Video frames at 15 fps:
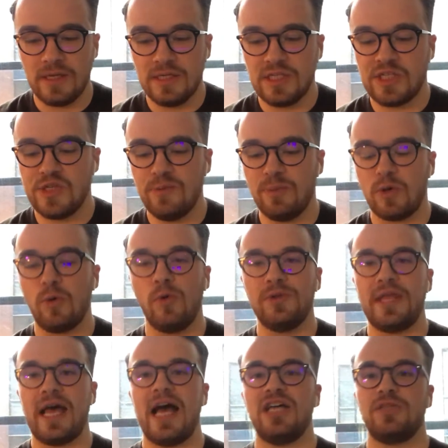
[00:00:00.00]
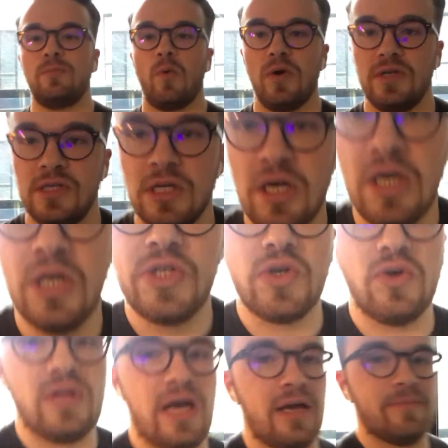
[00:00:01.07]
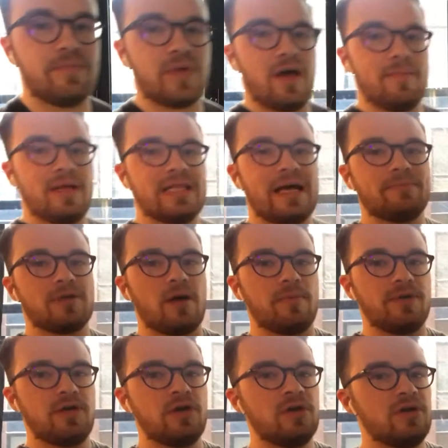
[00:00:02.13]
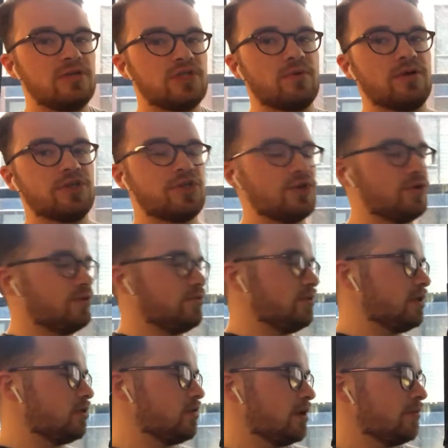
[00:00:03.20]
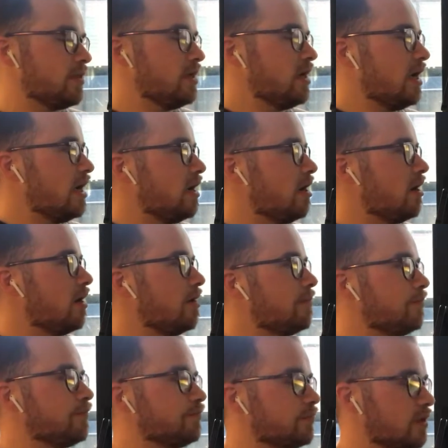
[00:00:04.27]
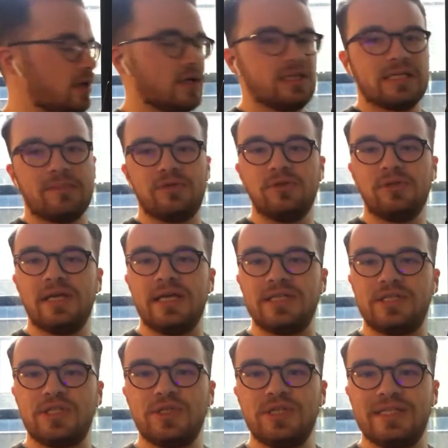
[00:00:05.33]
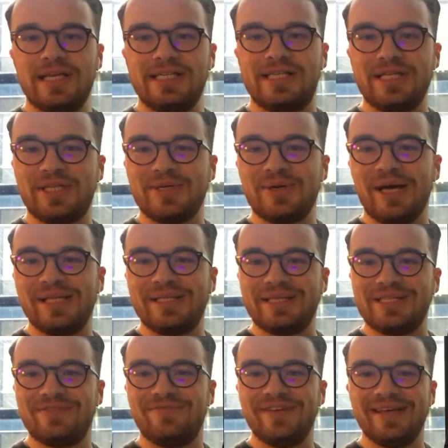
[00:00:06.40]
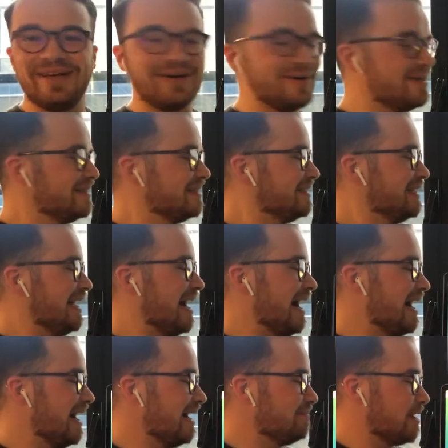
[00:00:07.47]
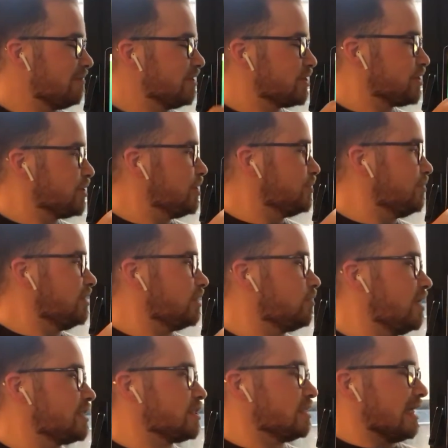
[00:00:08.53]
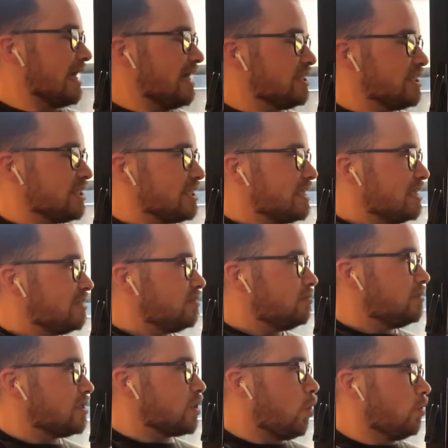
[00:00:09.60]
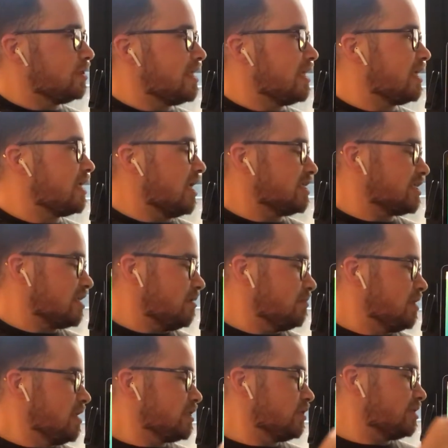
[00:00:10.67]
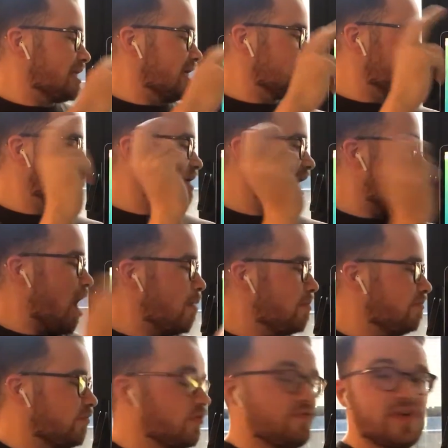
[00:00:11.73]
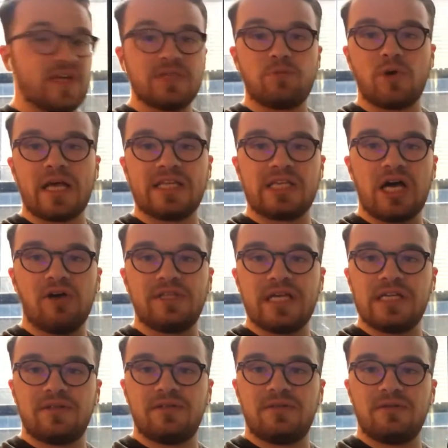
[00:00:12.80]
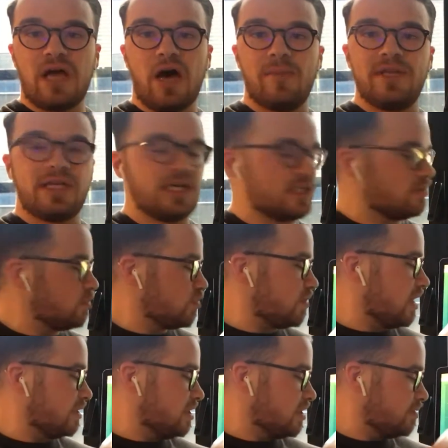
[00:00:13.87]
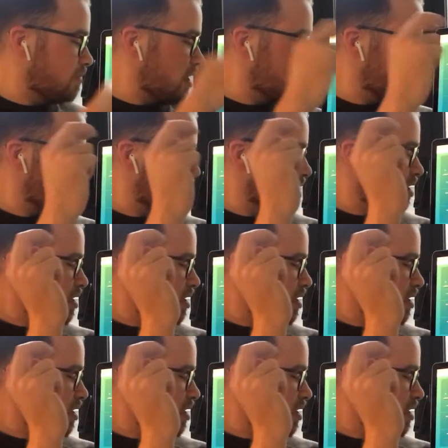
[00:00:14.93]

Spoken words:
super cool dashboards. So like, I have my laptop here. Just want to show you real quick because I'm too lazy to edit this video. But I want to show you real quick. So like, I just did this whole thing custom. So it tells me for Facebook ads, how many customers we got this month,